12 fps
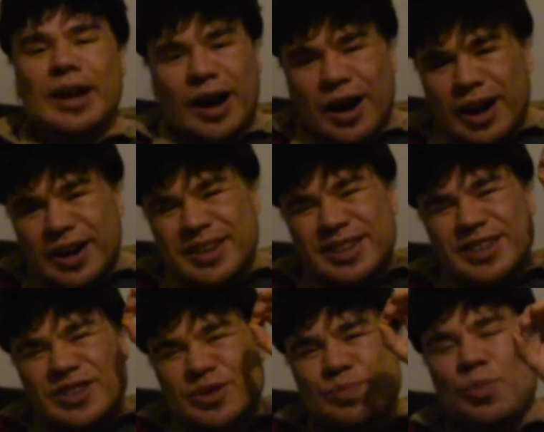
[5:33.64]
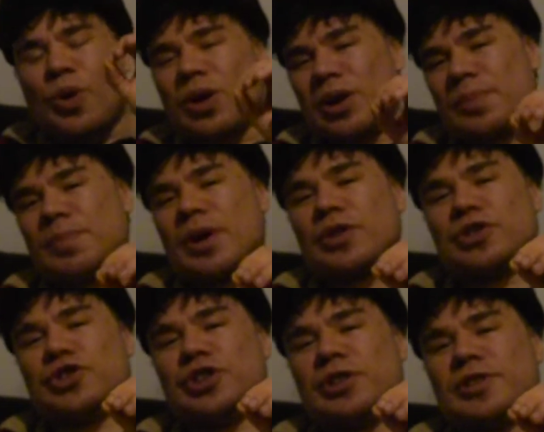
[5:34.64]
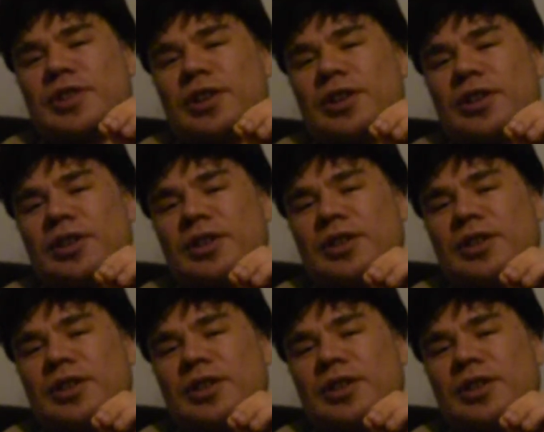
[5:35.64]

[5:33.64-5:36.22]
are the smaller pathogens here.